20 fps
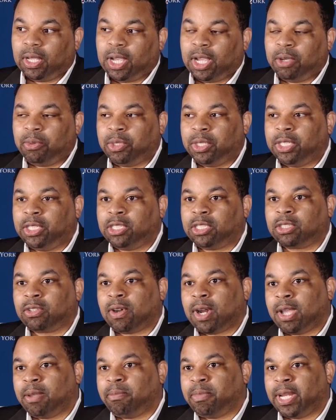I would
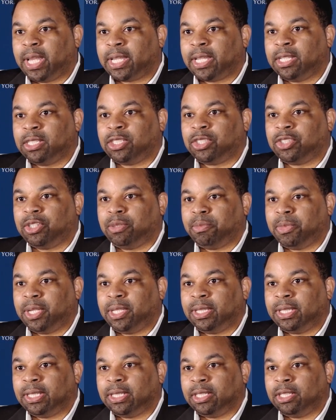describe Black History
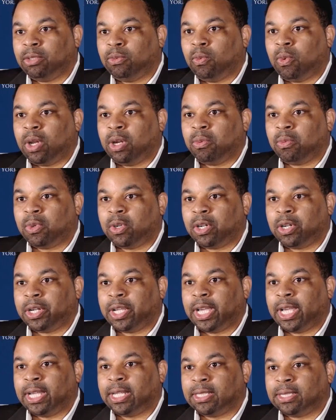Month in one
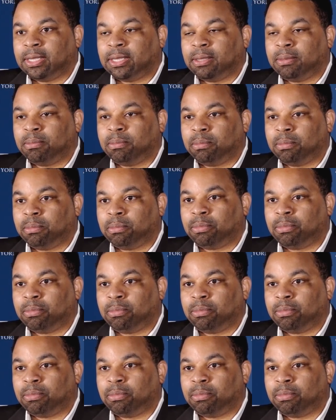word as